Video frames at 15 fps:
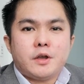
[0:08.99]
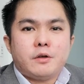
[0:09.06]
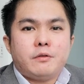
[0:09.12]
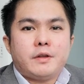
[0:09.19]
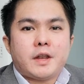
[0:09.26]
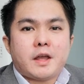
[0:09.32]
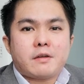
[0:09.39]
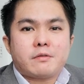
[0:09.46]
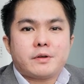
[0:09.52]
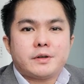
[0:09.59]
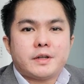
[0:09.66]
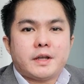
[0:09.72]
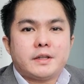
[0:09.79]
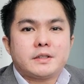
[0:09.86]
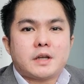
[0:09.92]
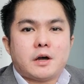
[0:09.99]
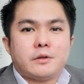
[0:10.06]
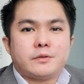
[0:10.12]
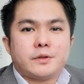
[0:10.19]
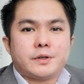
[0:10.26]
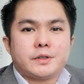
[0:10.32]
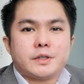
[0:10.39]
whenever they
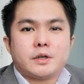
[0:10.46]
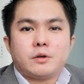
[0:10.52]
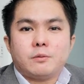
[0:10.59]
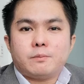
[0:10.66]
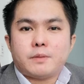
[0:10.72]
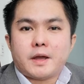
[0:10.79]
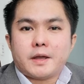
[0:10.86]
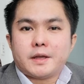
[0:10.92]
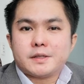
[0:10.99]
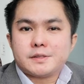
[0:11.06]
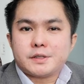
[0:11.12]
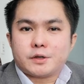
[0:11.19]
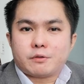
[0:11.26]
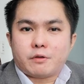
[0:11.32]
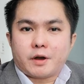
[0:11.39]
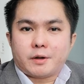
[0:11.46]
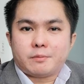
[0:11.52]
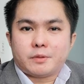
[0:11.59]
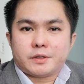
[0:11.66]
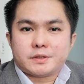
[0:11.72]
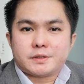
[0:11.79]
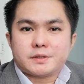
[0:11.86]
encounter the compliance
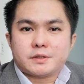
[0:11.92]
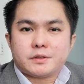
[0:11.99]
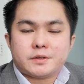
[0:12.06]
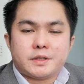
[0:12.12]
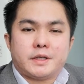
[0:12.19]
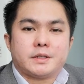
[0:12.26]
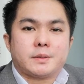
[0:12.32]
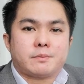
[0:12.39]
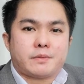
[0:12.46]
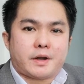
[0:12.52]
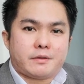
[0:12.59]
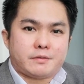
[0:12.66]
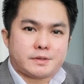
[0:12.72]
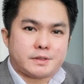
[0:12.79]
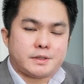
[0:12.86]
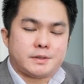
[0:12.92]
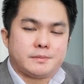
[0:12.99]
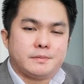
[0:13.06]
requirements on data privacy.